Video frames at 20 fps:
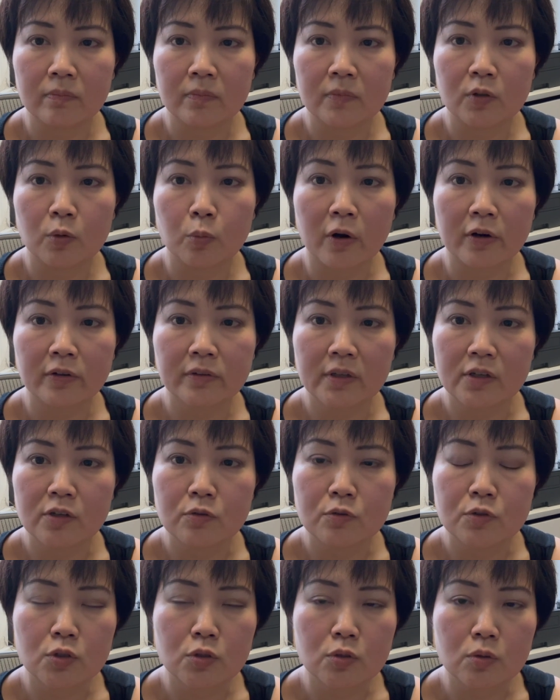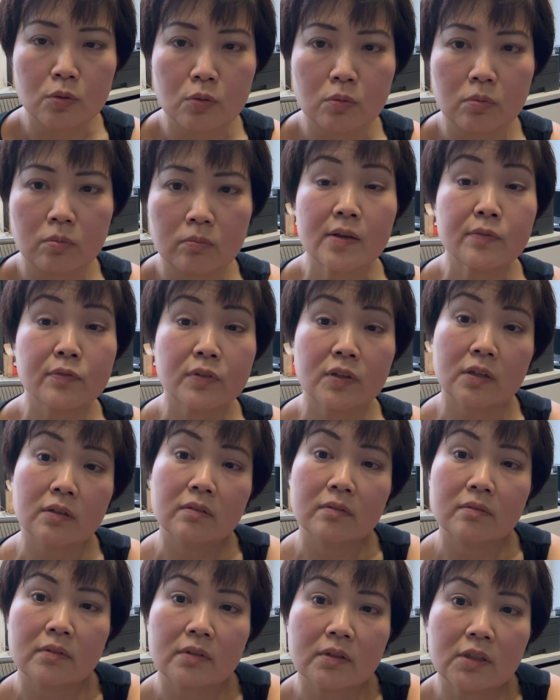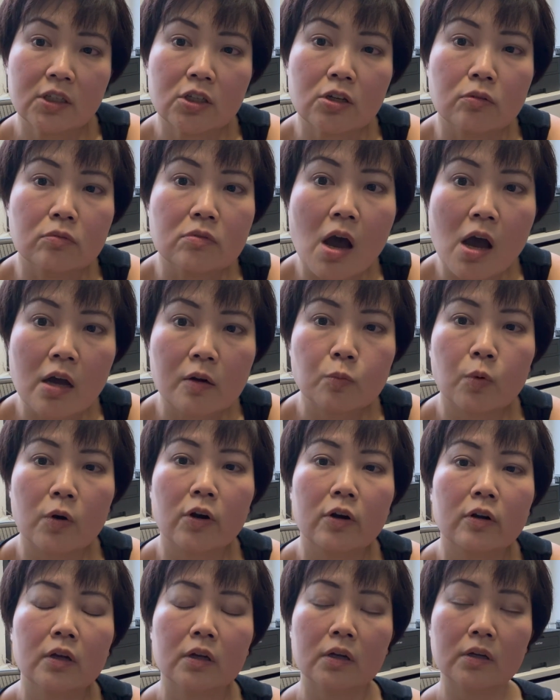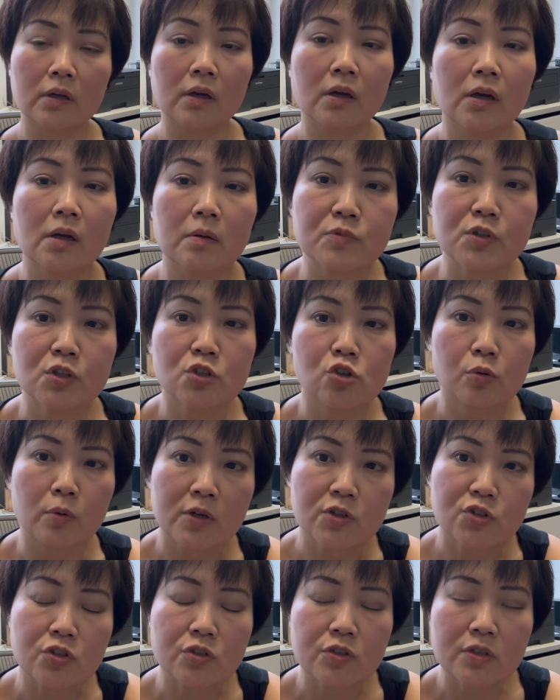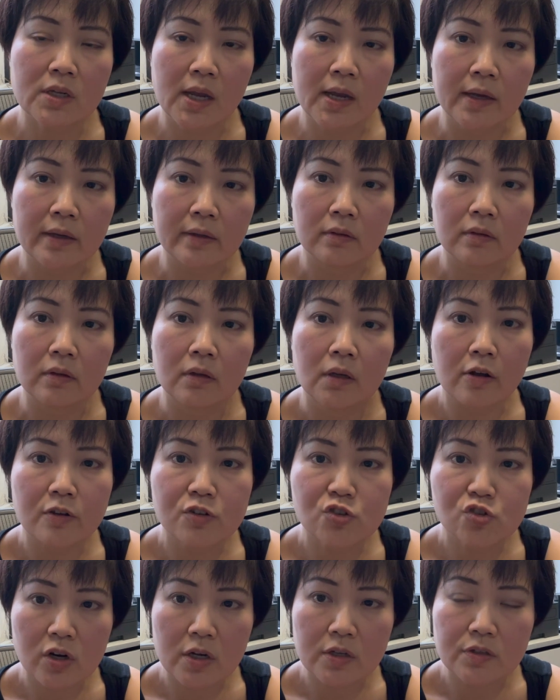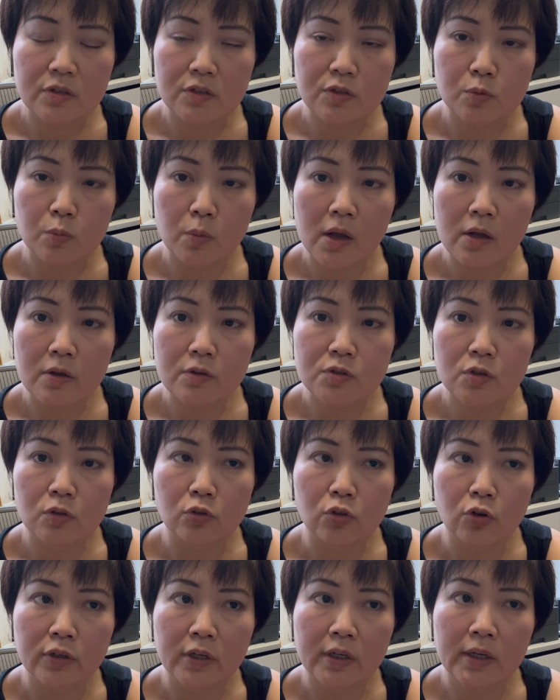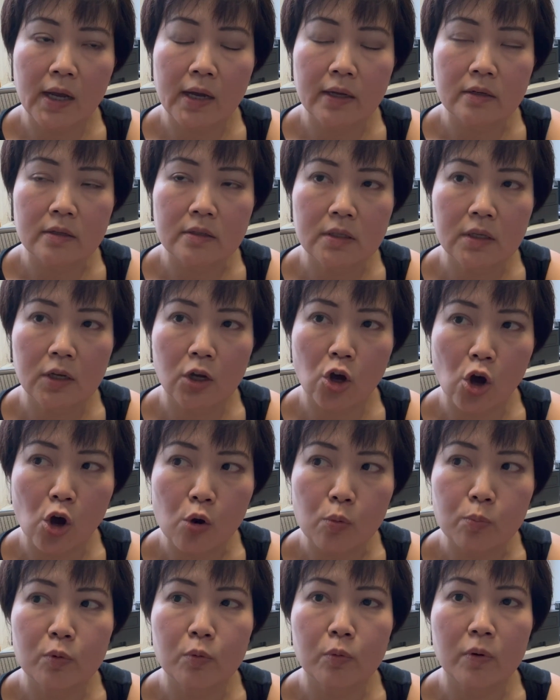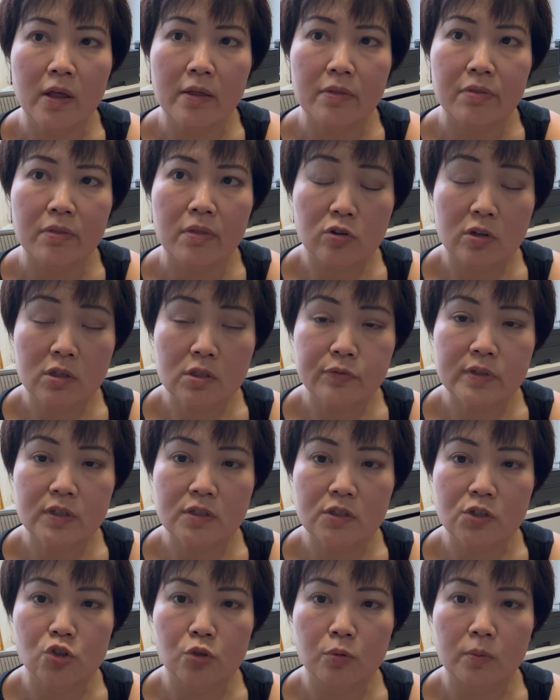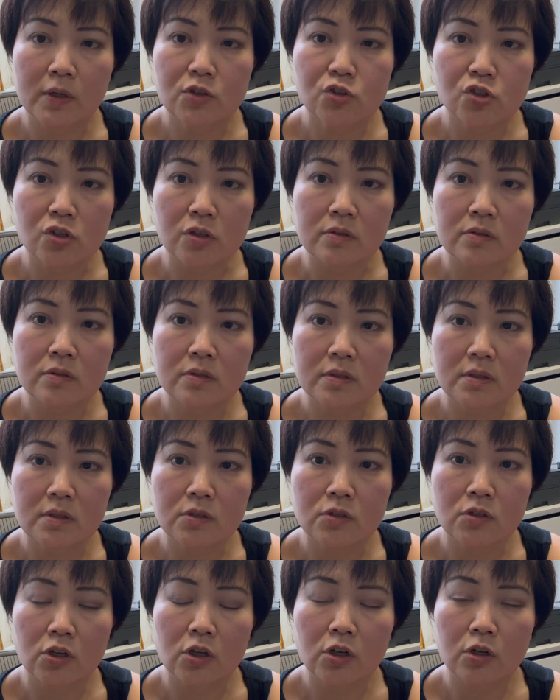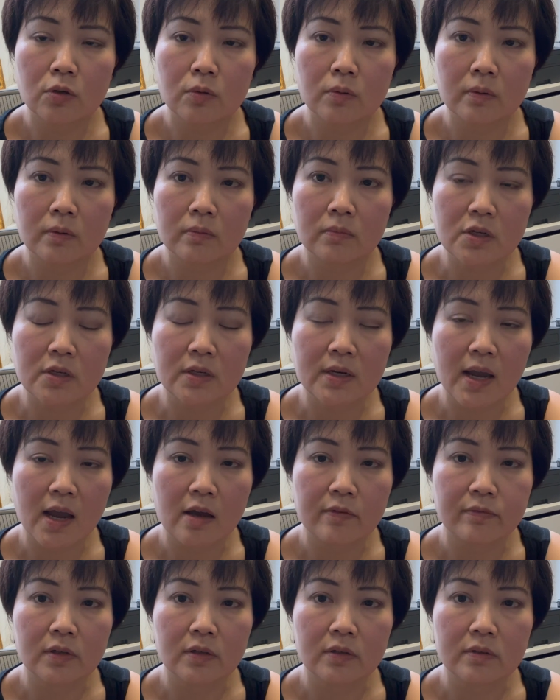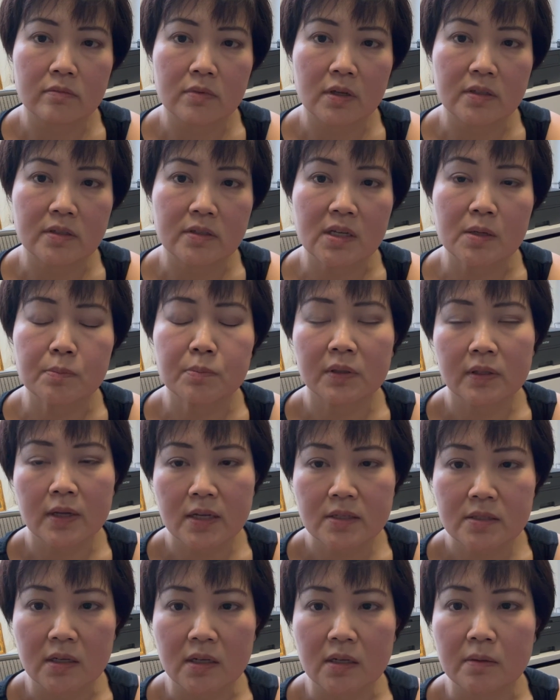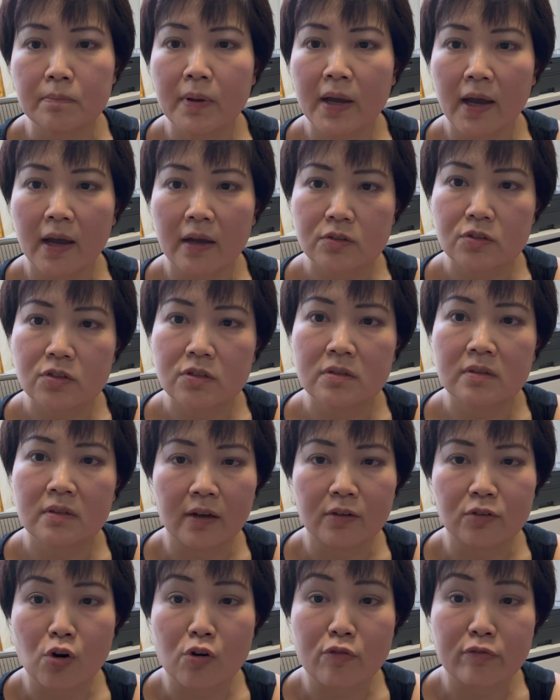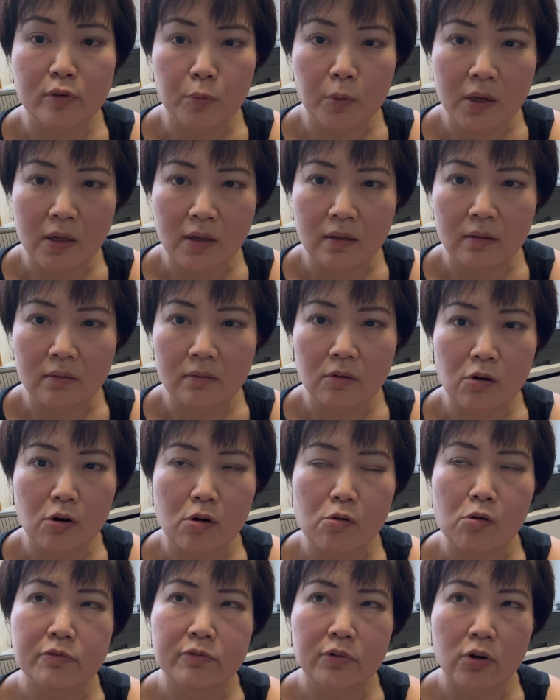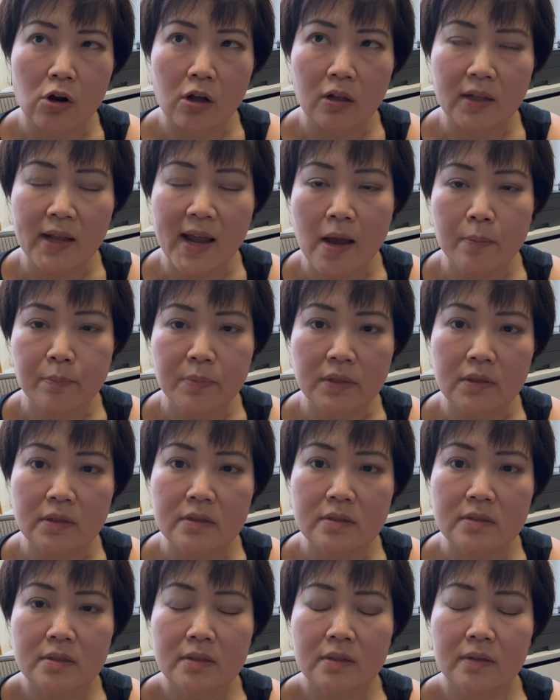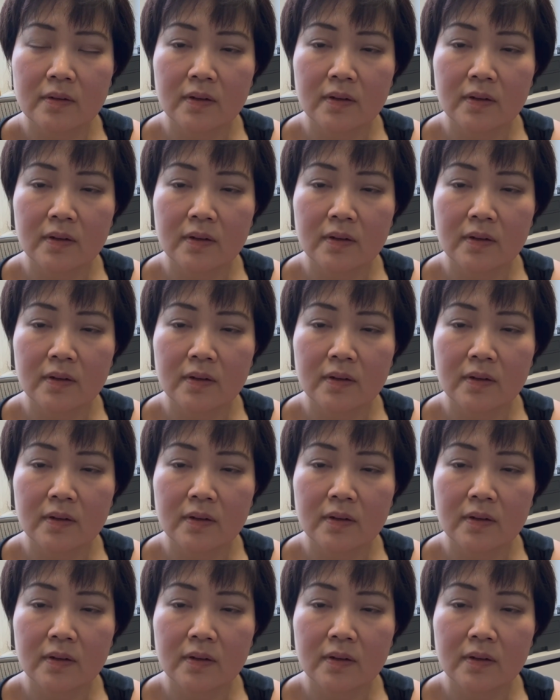the work that you do. Even, non-work situations can cause stress as well. So learning how to cope with stressful situations, it's going to have a deep and lasting impact on overall happiness.